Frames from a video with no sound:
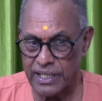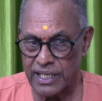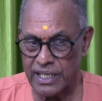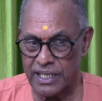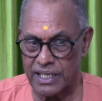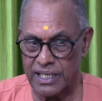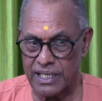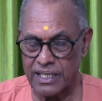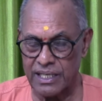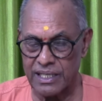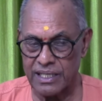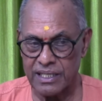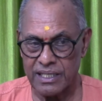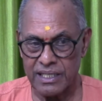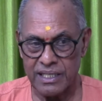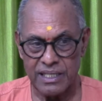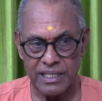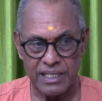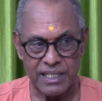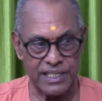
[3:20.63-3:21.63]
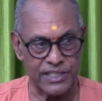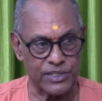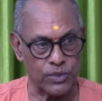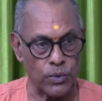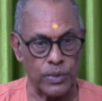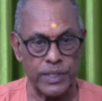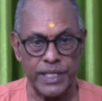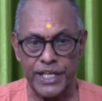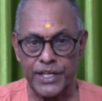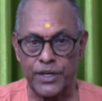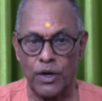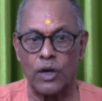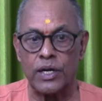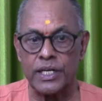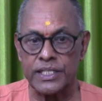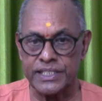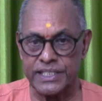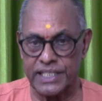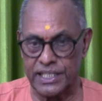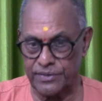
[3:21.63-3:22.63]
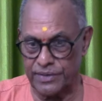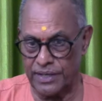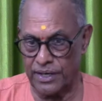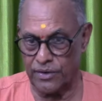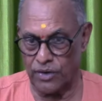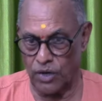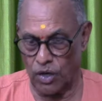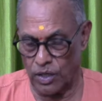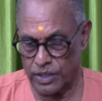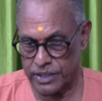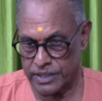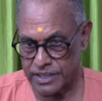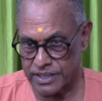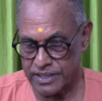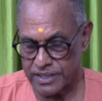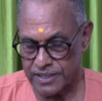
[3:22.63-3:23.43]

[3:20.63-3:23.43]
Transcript: a knowledge that we have got.